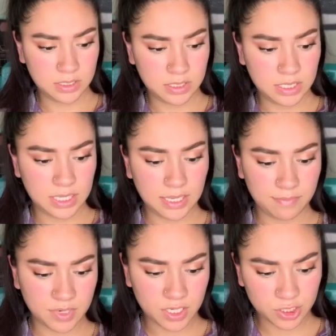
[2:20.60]
I'm
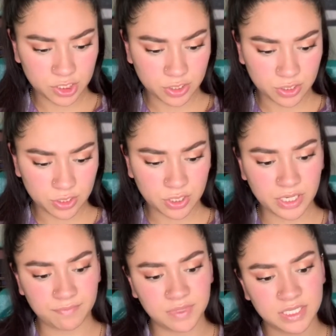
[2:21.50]
not sure if
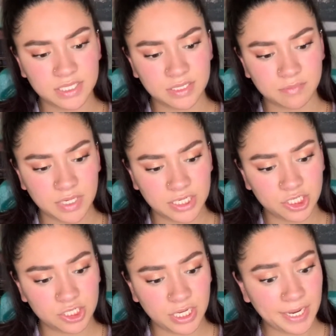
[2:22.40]
this is my
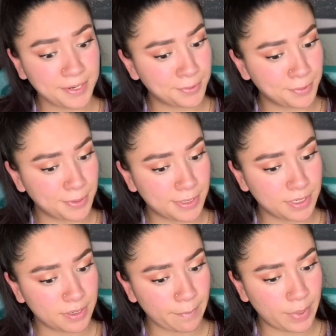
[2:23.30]
shade or not,
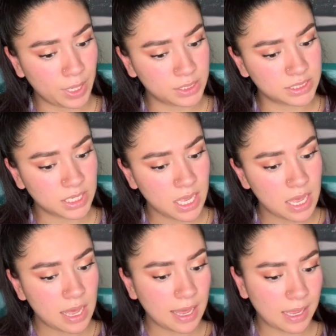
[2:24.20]
but
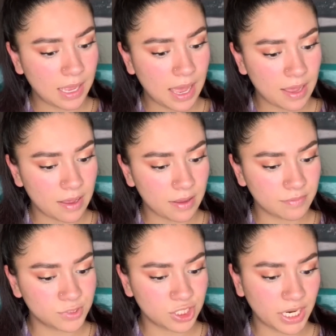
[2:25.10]
I have
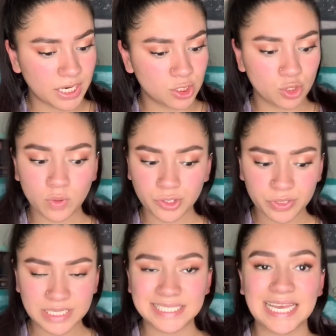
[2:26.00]
shade
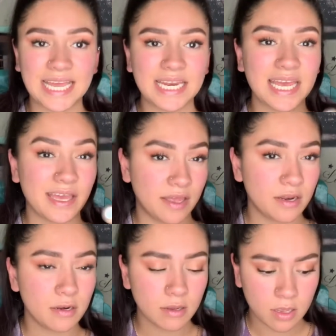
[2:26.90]
210N,
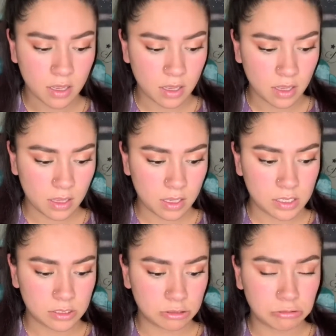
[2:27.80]

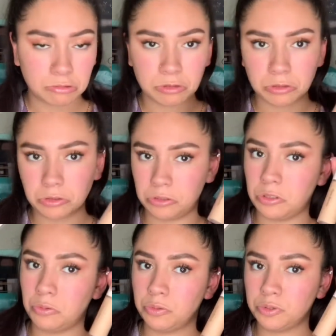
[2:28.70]
so
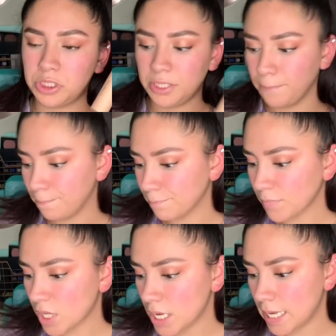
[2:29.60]
we'll see.
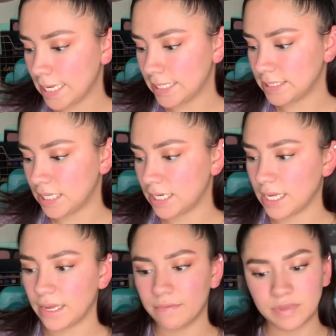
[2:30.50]
And then I
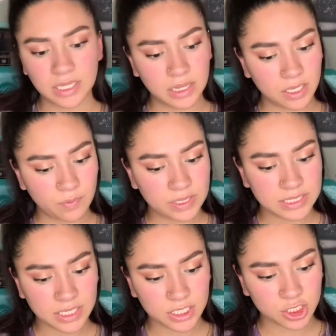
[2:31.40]
have the Liquid
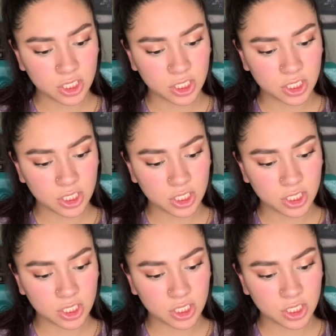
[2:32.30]
Touch